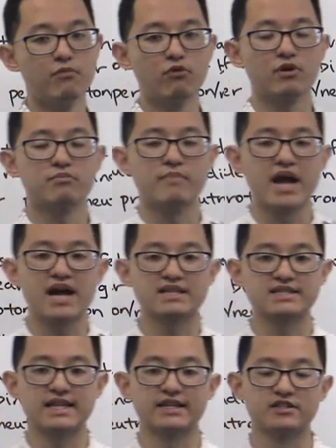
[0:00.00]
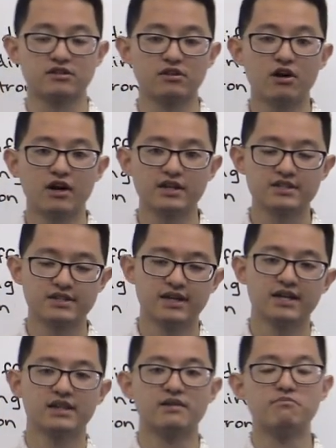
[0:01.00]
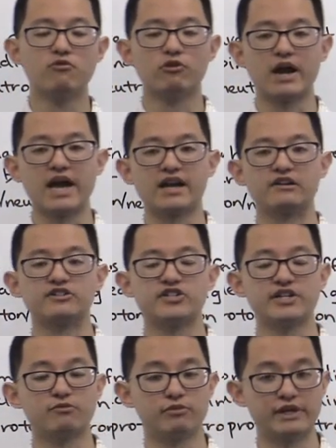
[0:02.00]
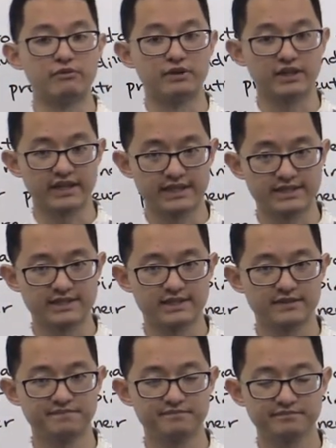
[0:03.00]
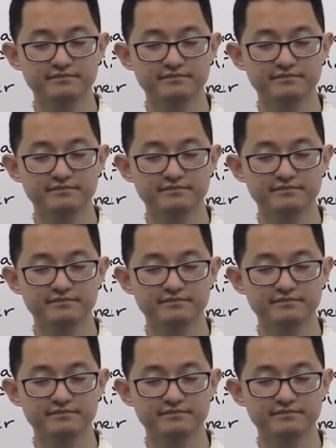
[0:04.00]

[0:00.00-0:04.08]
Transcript: more mass that is lost, the more energy we release.